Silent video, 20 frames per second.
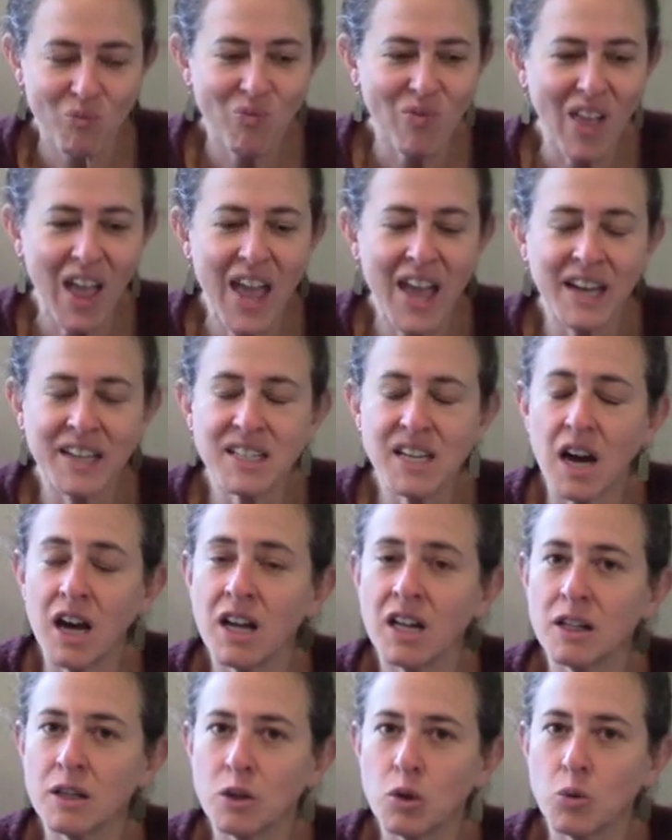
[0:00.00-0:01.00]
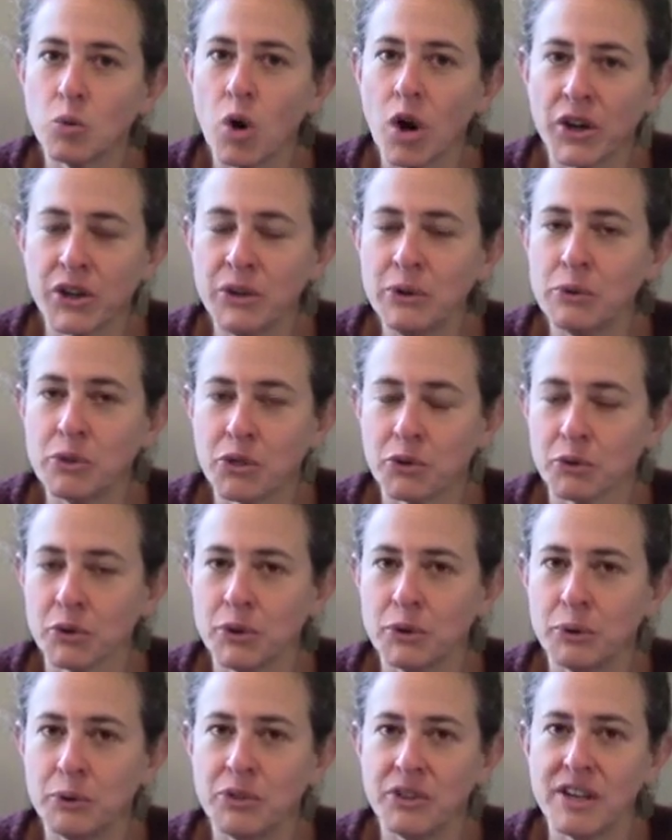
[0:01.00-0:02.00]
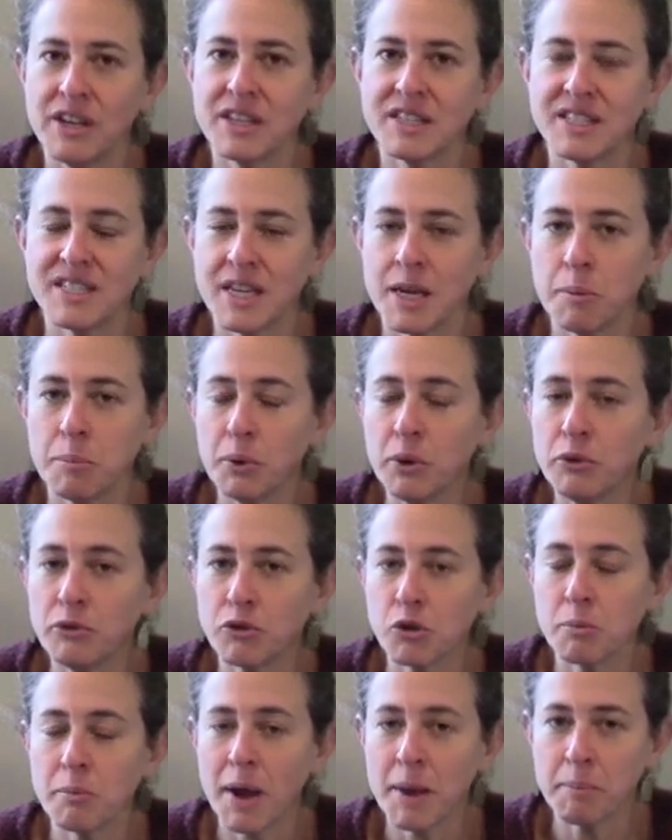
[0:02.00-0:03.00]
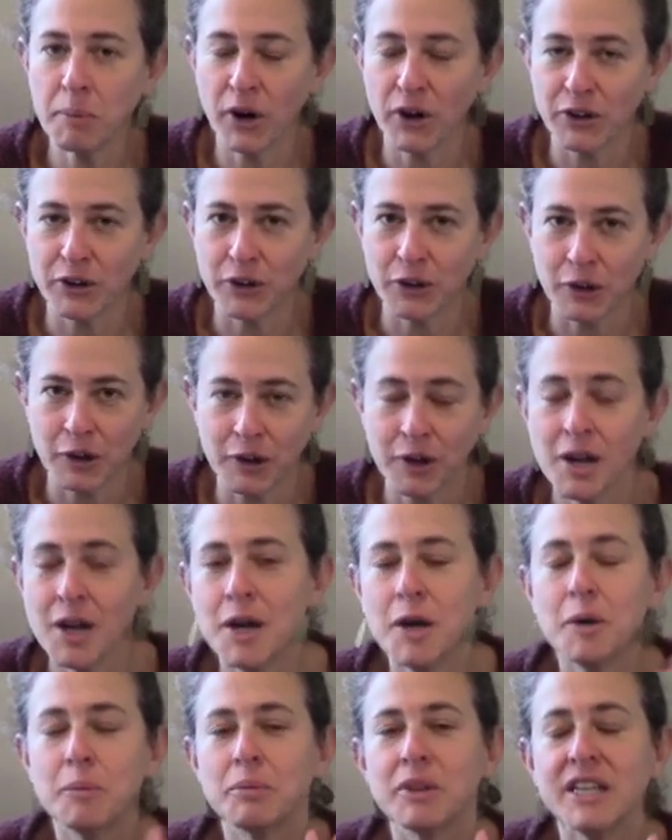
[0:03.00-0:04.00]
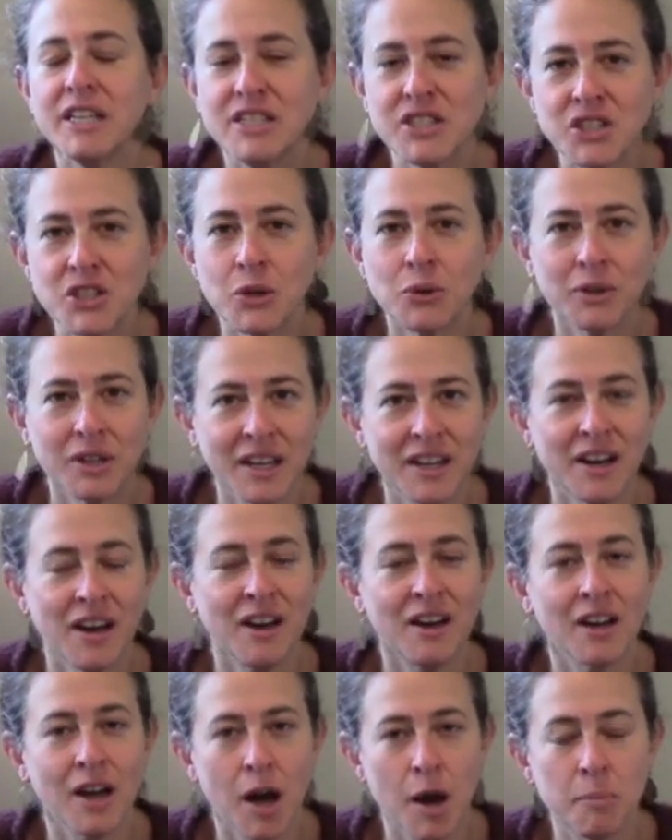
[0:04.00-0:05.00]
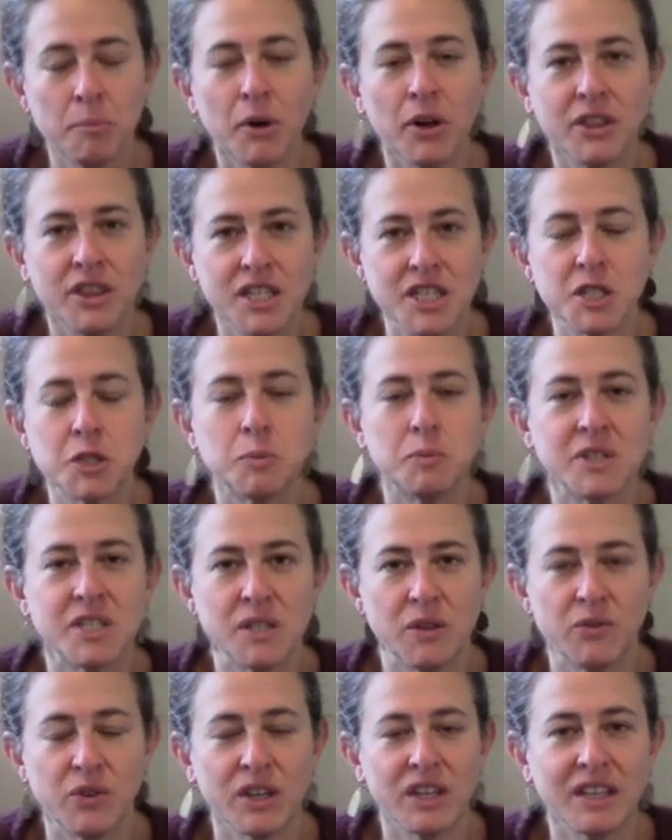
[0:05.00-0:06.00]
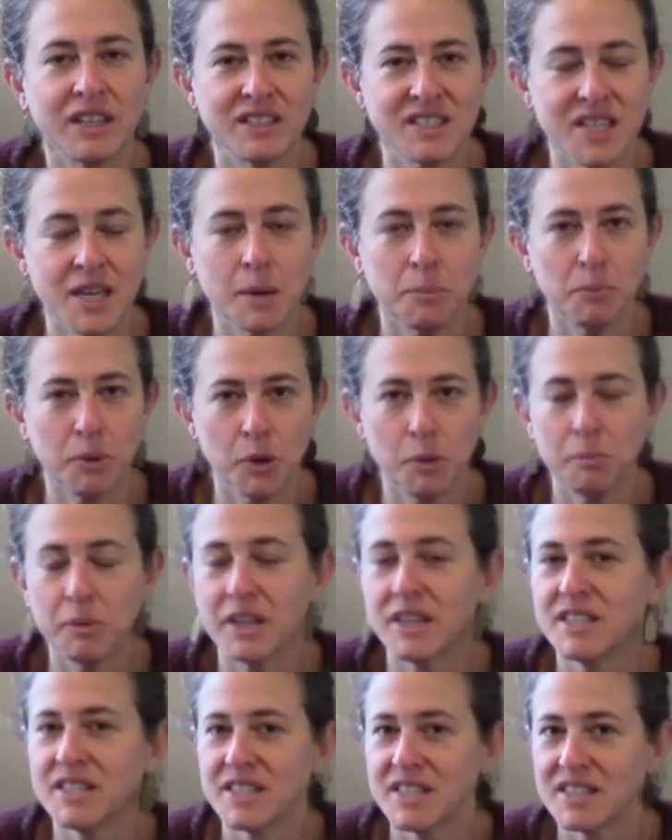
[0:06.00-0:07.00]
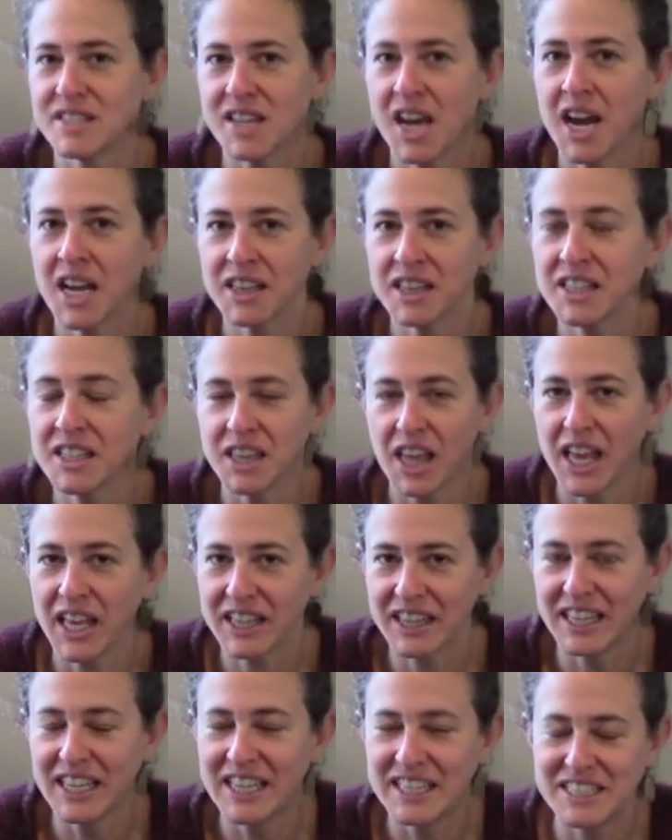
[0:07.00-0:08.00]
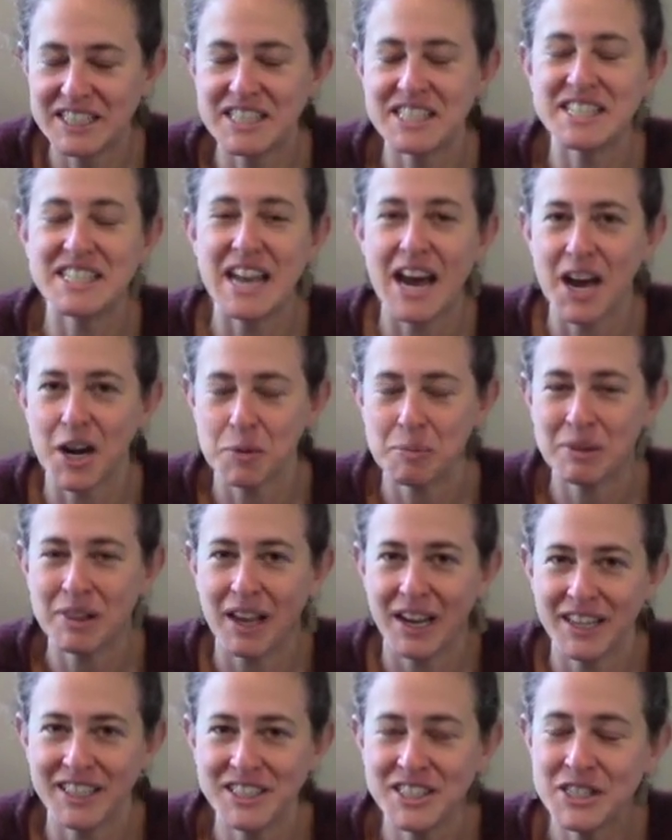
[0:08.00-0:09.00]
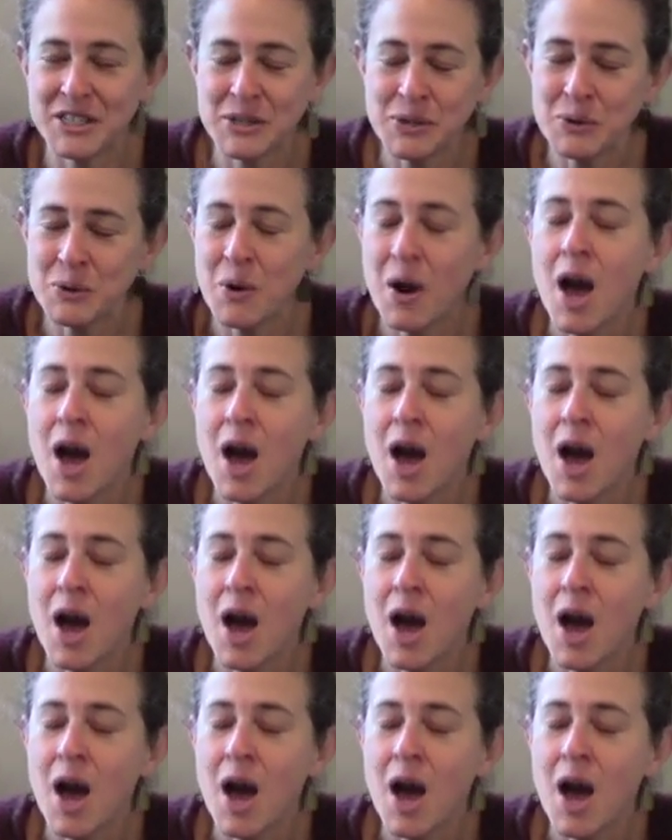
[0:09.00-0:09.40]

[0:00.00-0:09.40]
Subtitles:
and I'll walk you through the example for my partner. Please don't get hung up on this specific example because it's highly likely it does not apply to you,